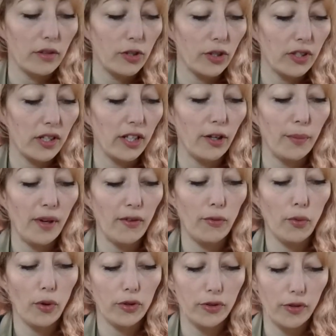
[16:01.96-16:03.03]
Just a little bit of
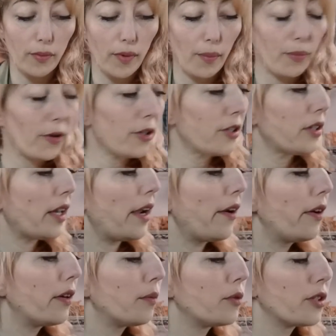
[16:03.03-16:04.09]
water on my brush there,
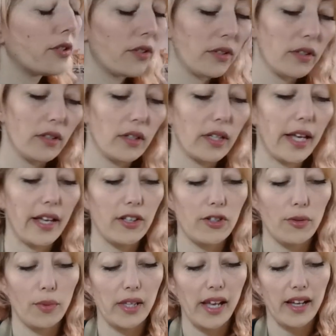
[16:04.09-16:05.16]
and I'm just getting
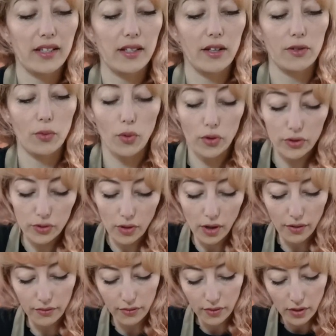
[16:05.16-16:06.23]
some of the excess water off.